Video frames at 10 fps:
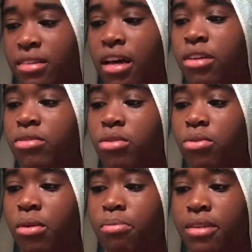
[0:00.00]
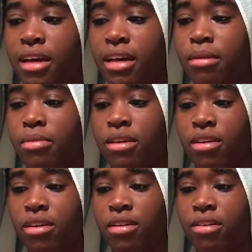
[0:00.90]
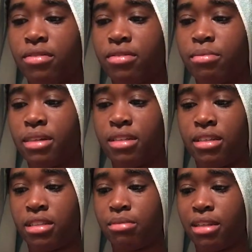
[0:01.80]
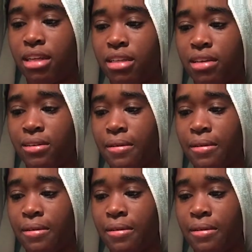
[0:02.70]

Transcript: I don't know what plant I'm thinking of, but it does smell like it.